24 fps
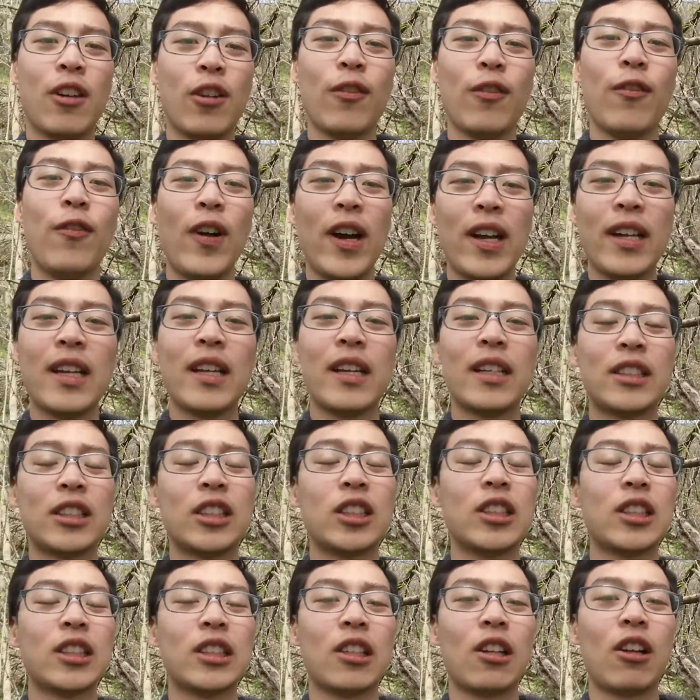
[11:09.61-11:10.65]
you'll find that
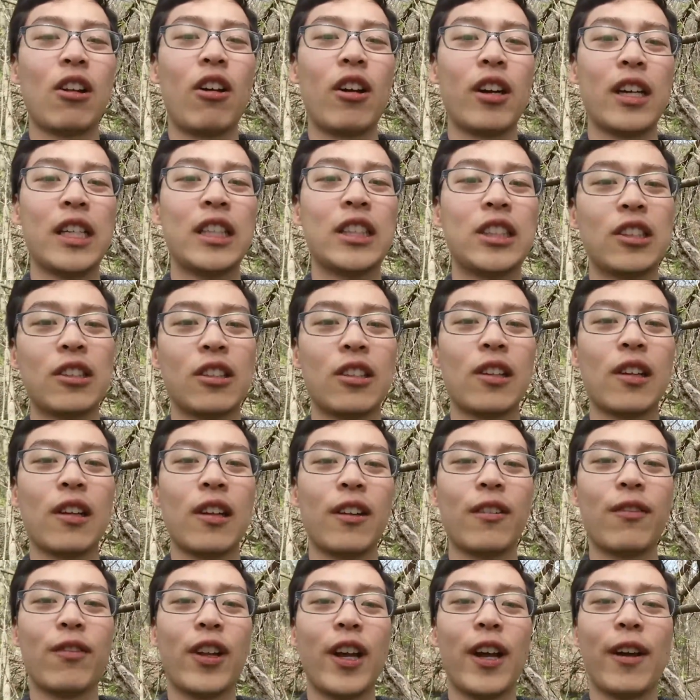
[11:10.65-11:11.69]
it's just a lot easier to
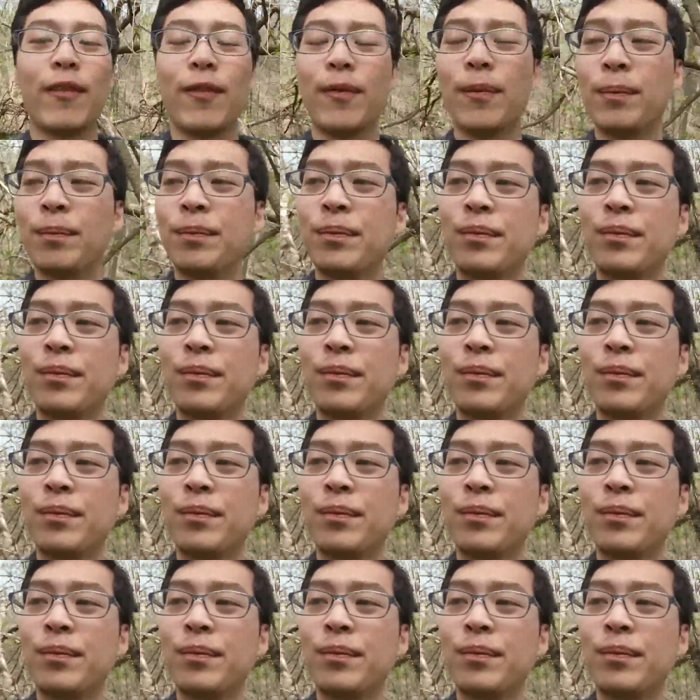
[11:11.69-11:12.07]
live life.